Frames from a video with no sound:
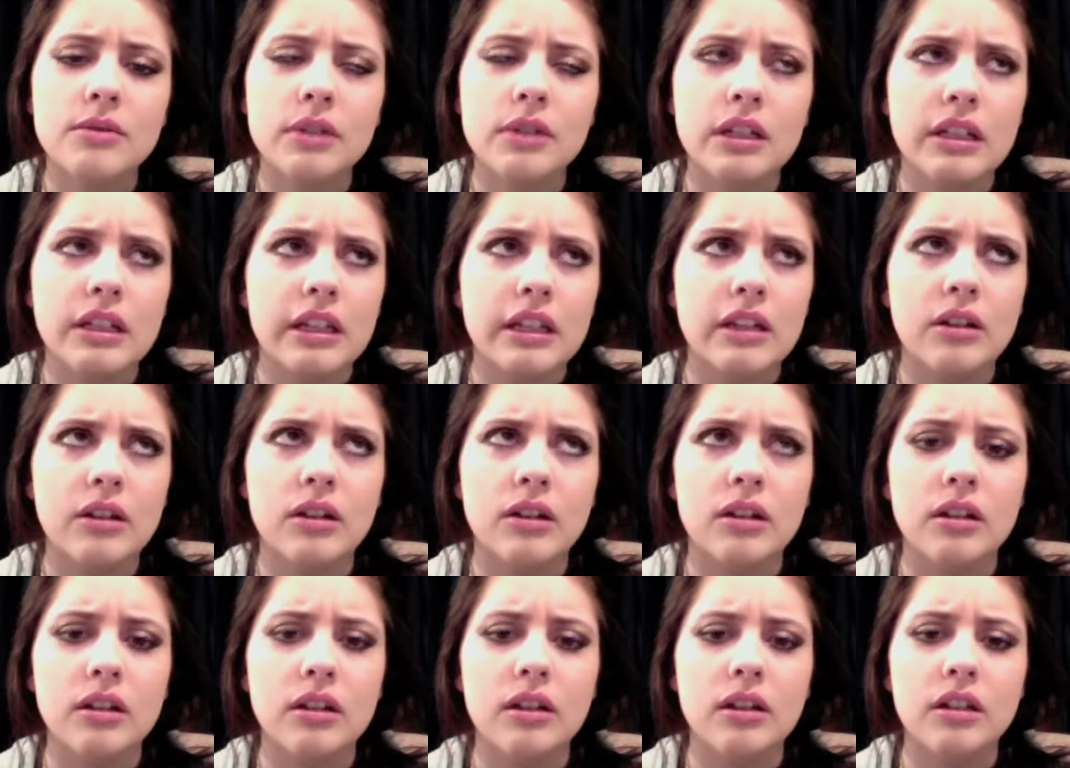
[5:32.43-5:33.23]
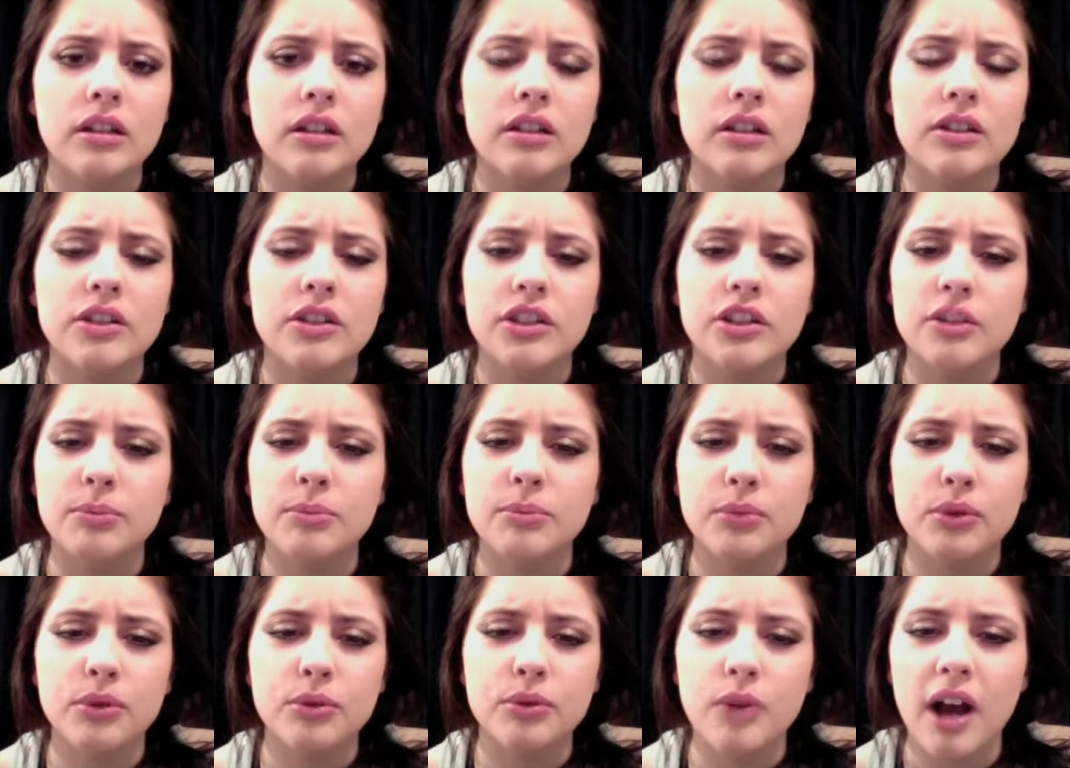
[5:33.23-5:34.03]
they called
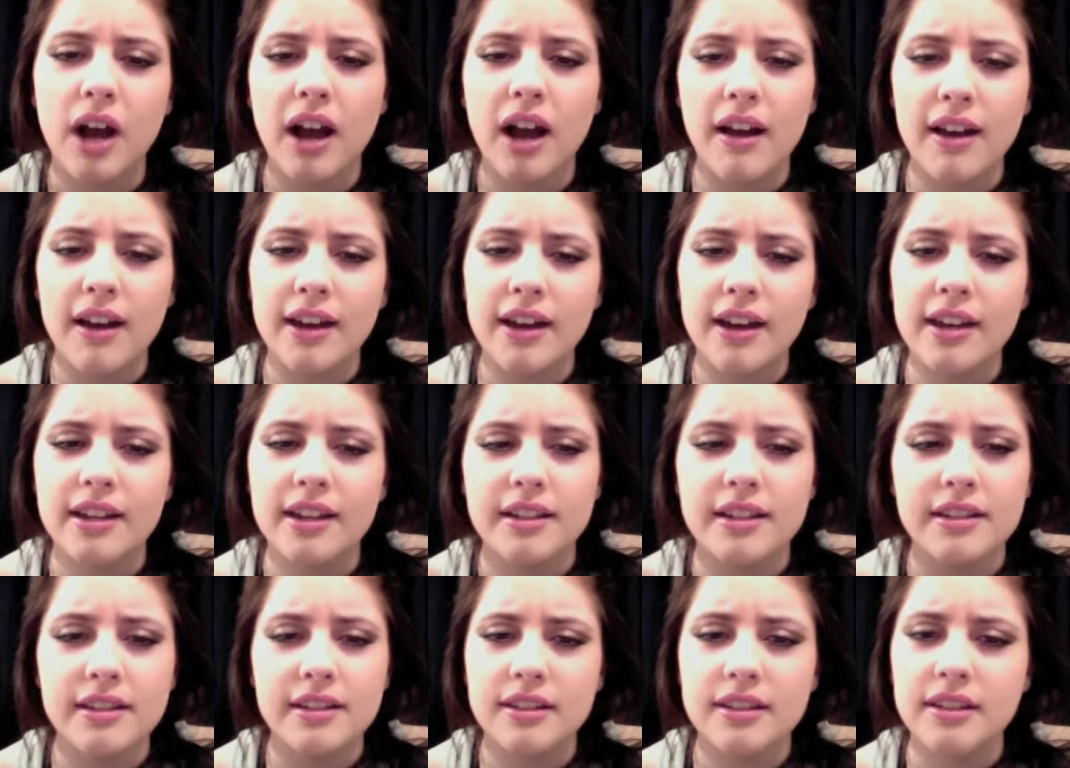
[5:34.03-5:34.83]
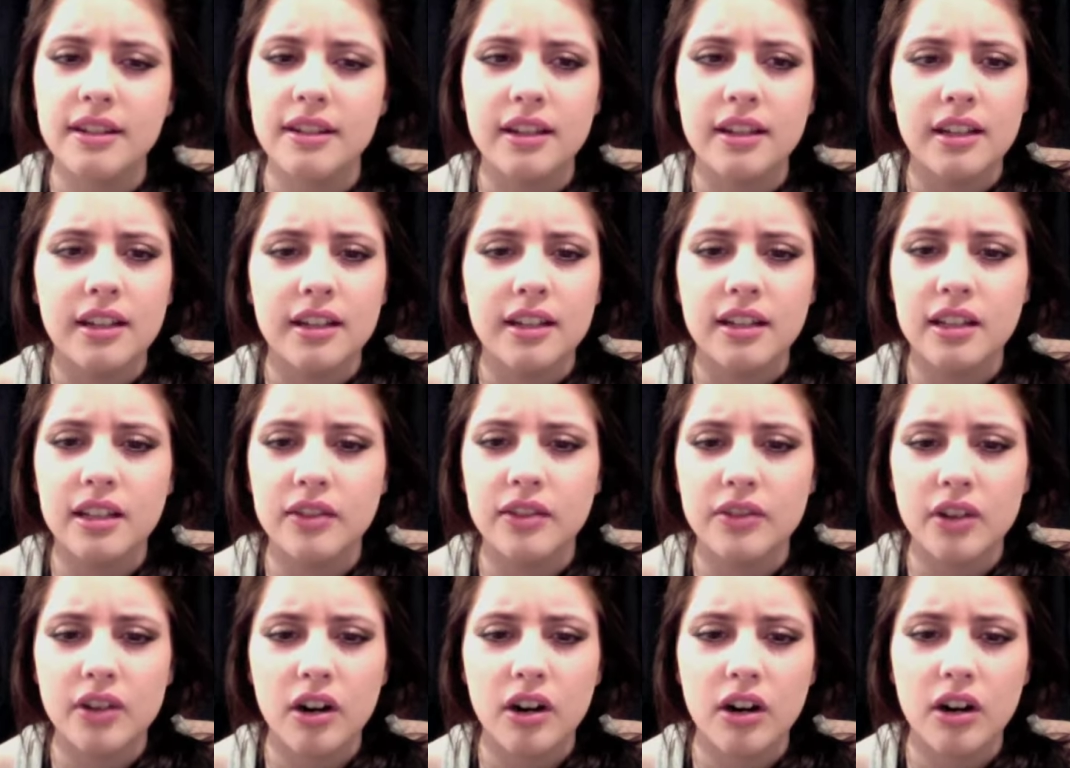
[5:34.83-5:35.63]
surprise gift
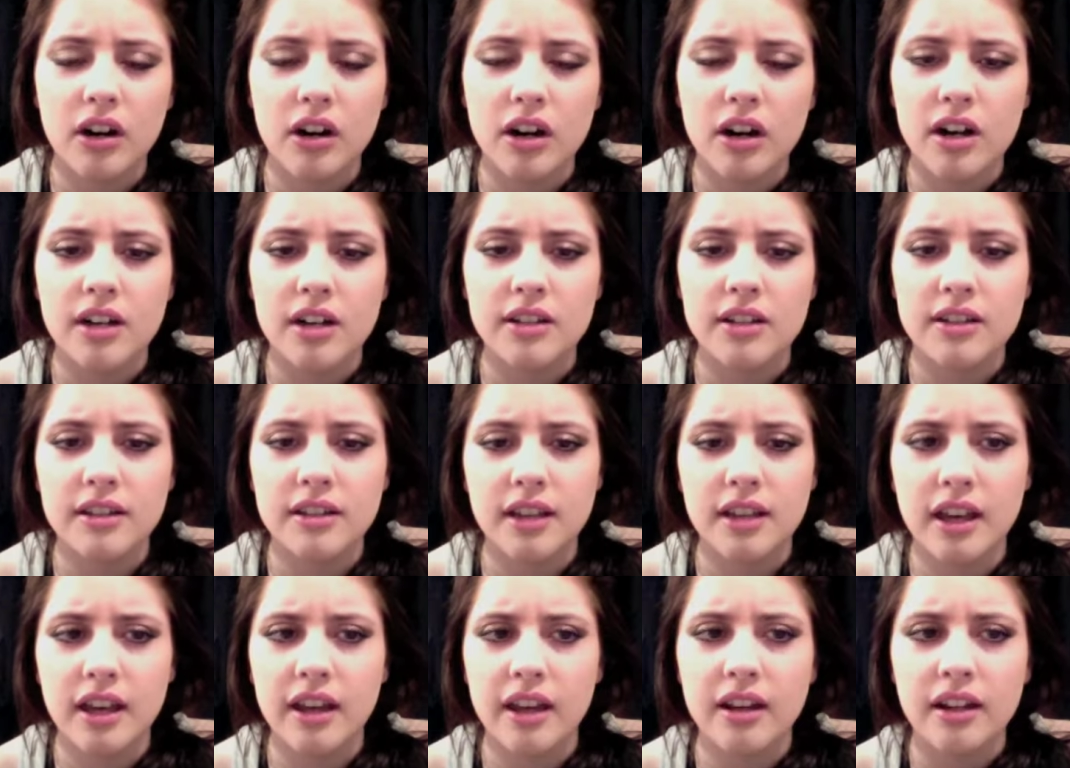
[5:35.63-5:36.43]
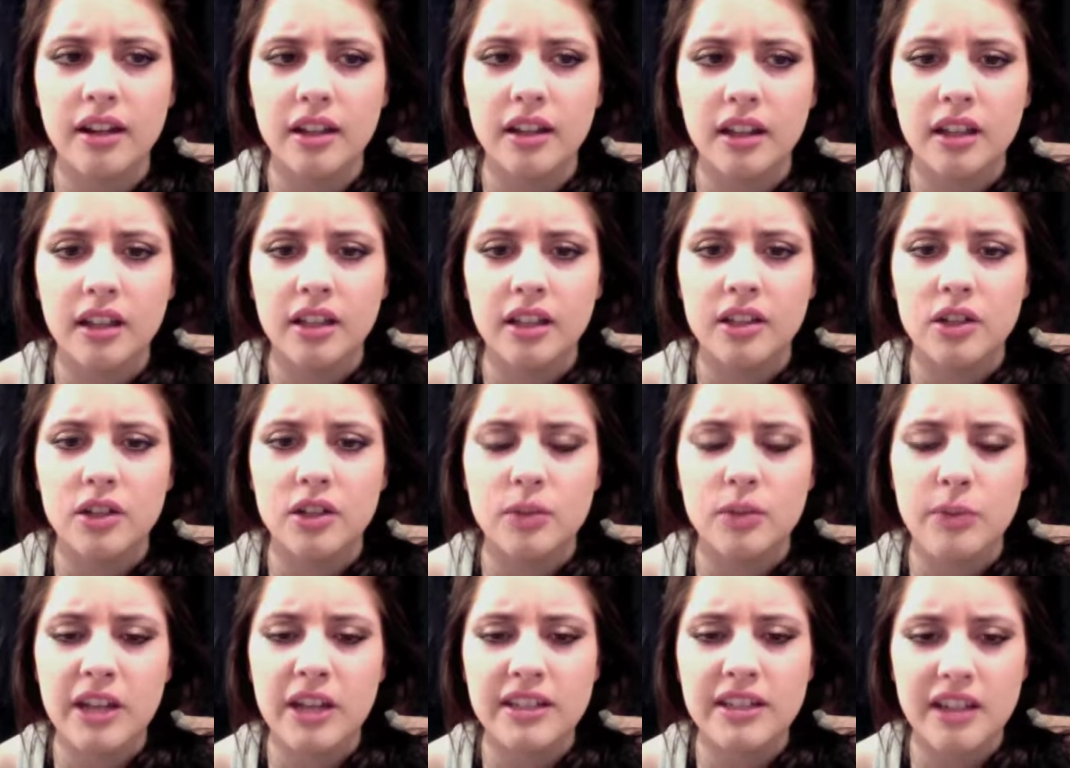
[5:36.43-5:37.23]
cards that you
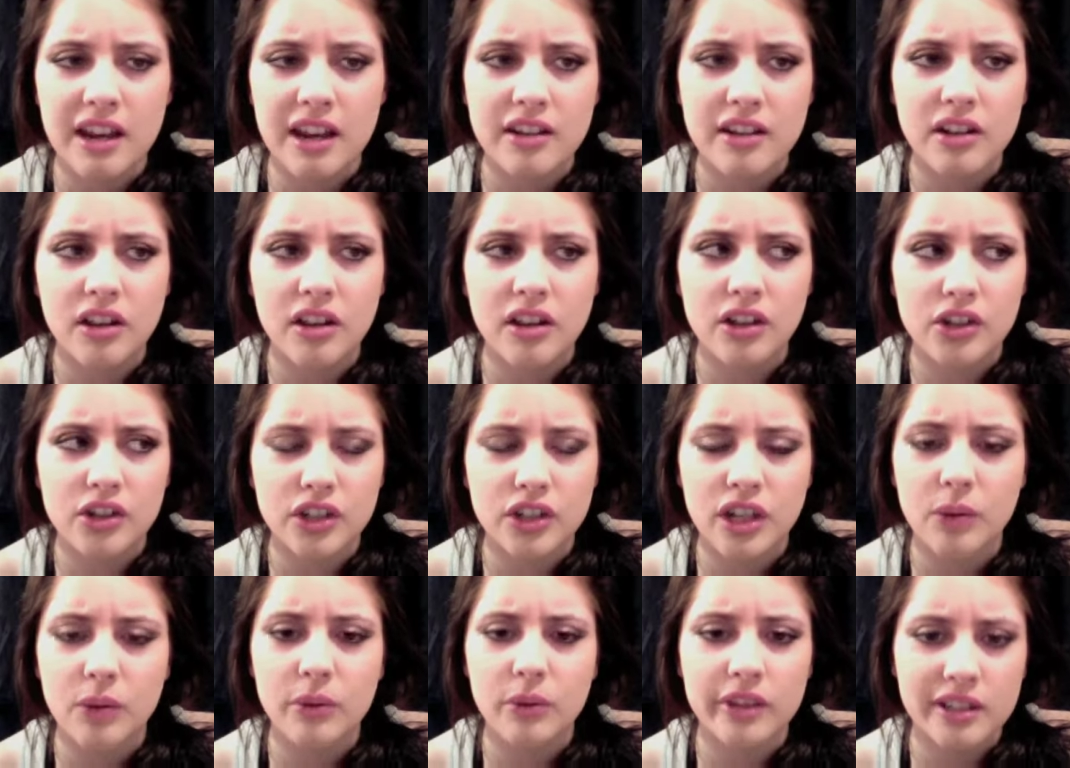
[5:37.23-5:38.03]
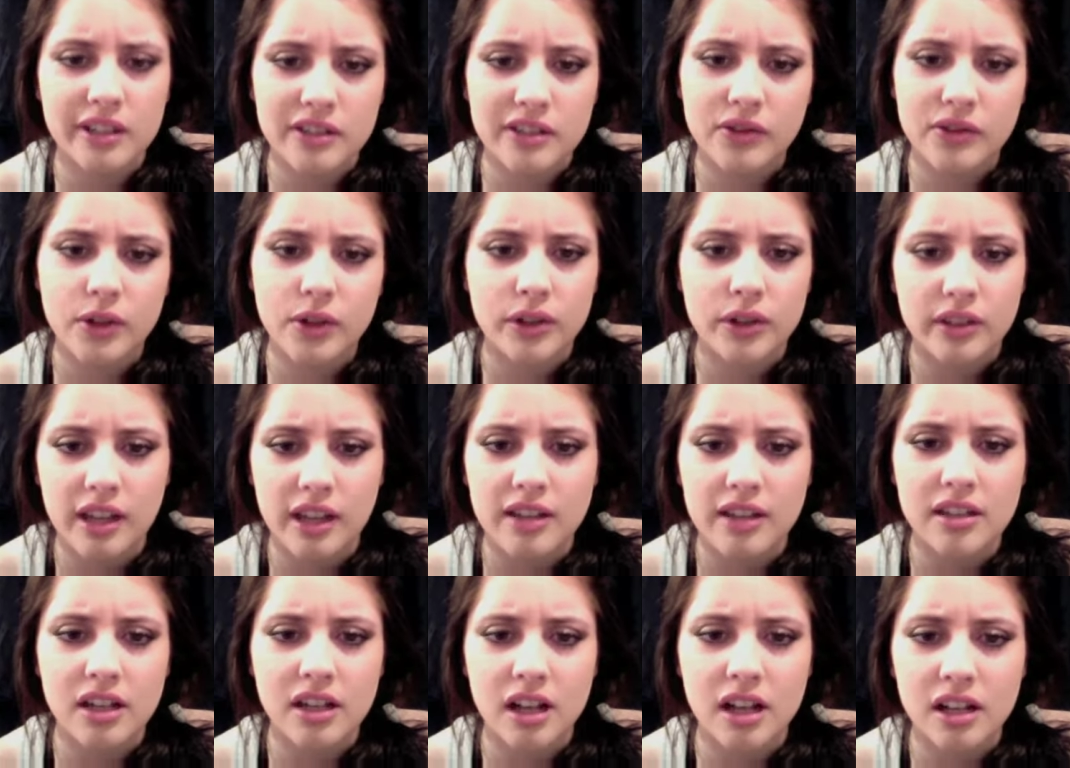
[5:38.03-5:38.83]
spend $10, you get one that's worth
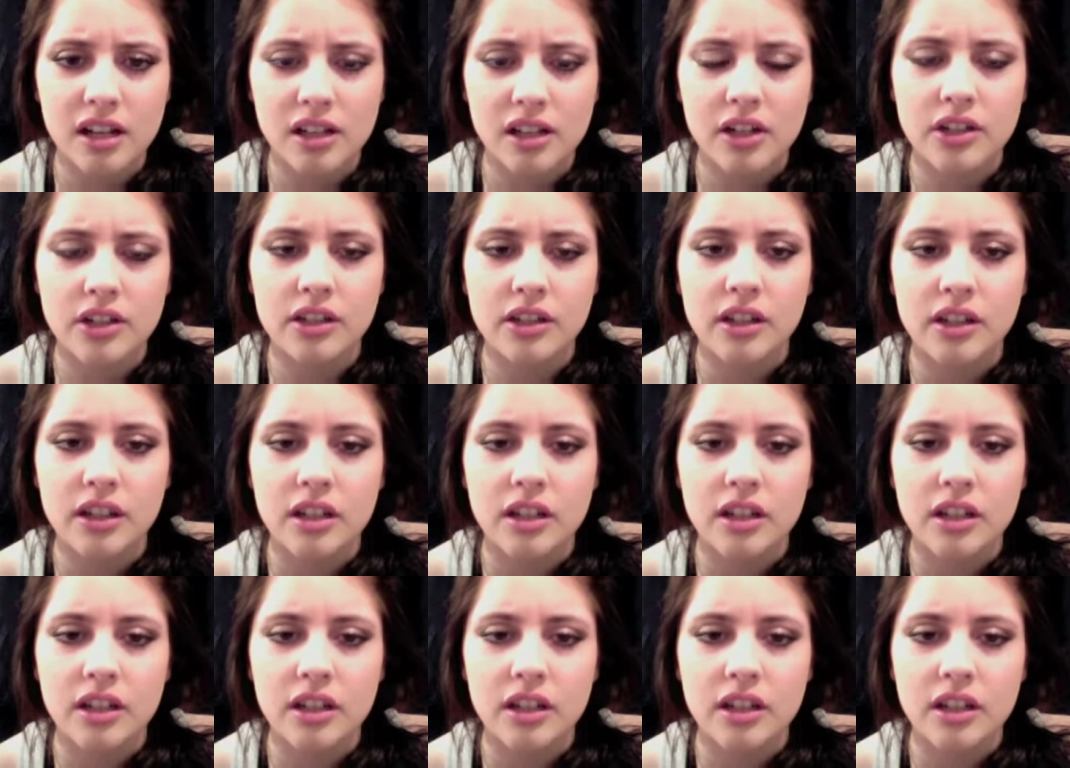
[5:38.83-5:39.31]
$10,